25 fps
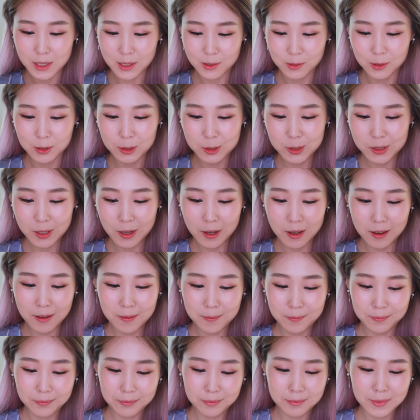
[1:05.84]
but
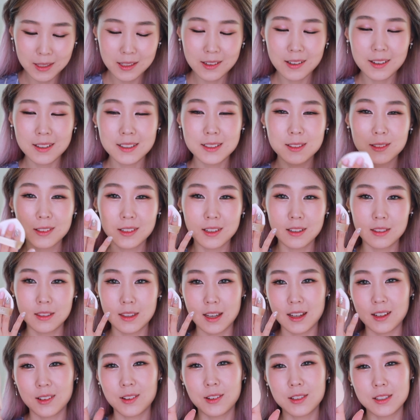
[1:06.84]
also because look at
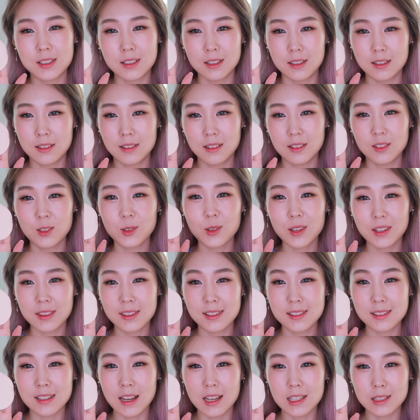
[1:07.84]
that cushion. Look at
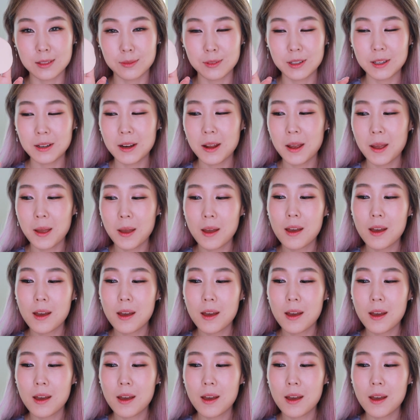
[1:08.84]
the size of it.